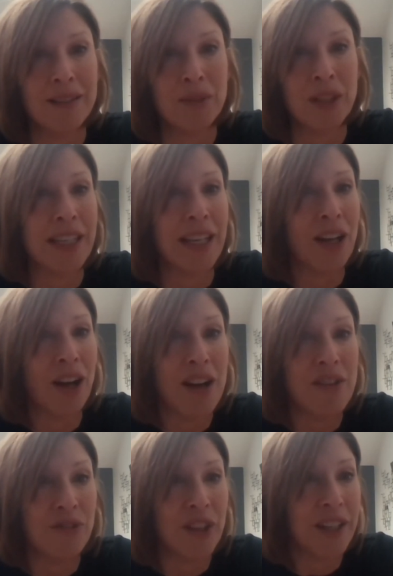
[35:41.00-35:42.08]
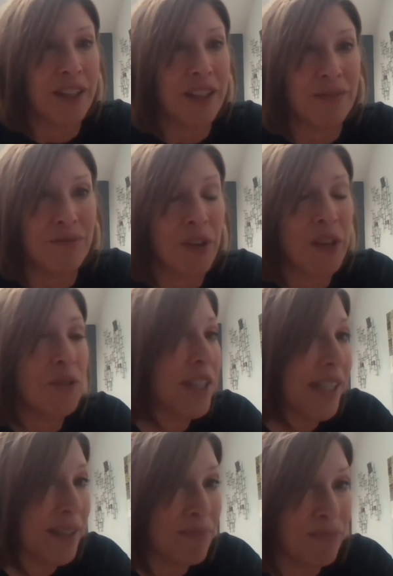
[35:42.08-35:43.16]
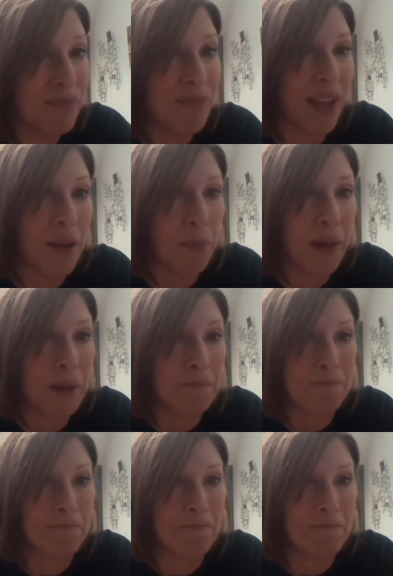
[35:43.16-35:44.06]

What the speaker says: kicking off a fundraising campaign.